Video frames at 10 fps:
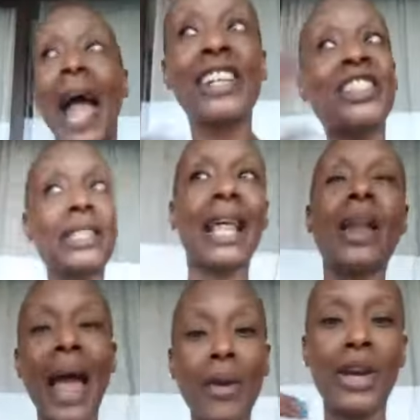And she's
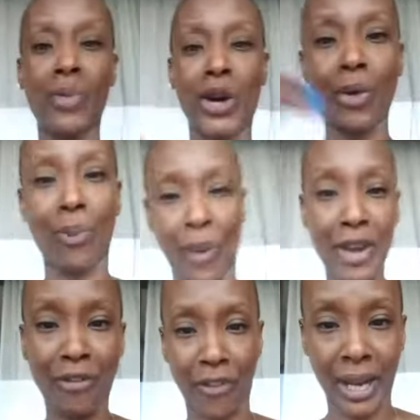not out here with her
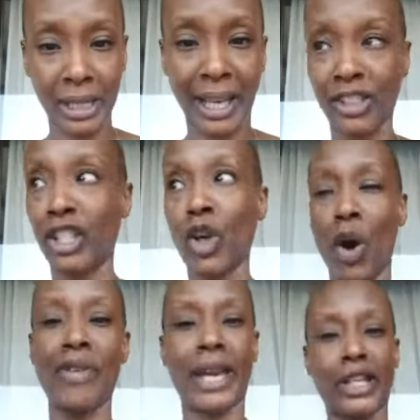boyfriend, like she's
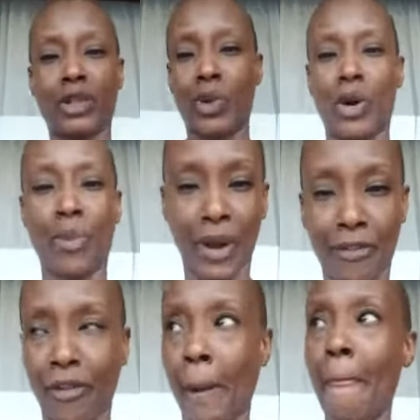on vacation with her
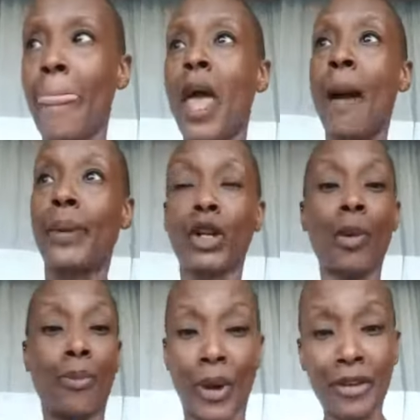boyfriend, but her
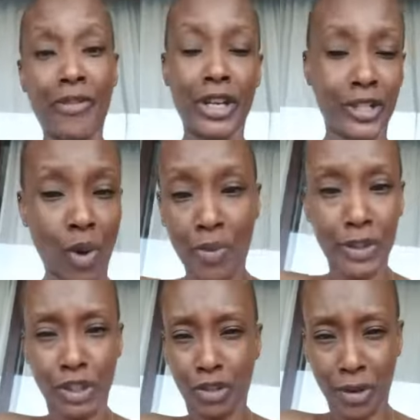boyfriend is on
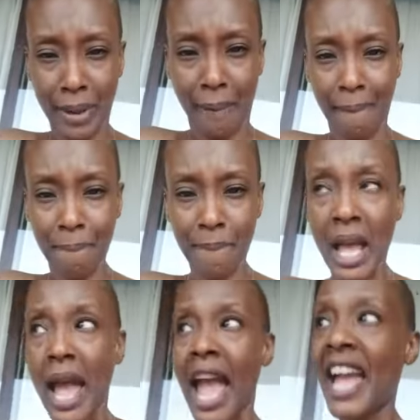this trip.
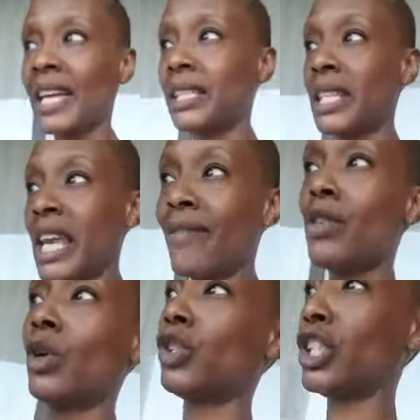And even
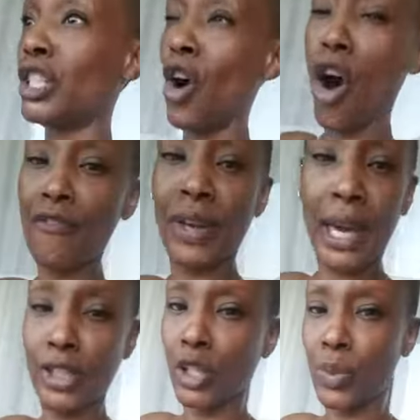though she's on
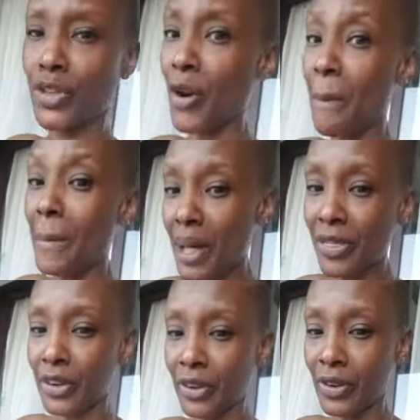vacation with her
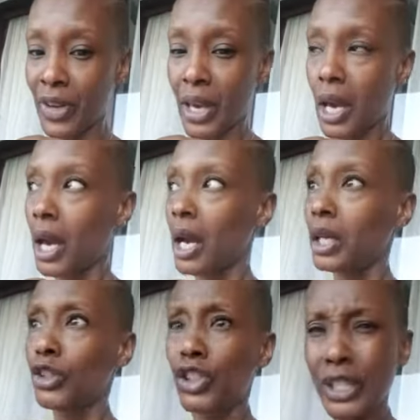mother,
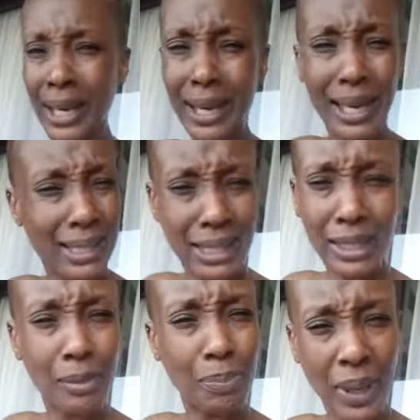she
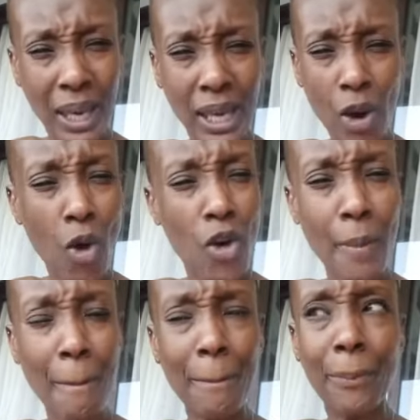gets to be
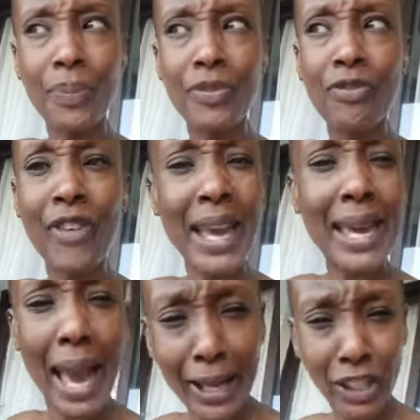on
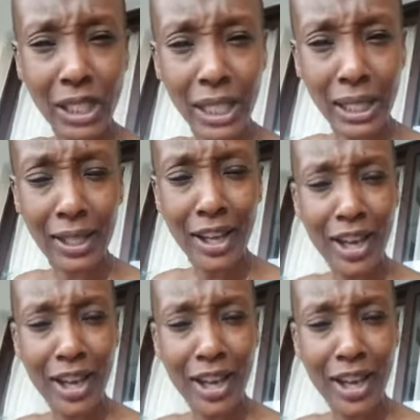vacation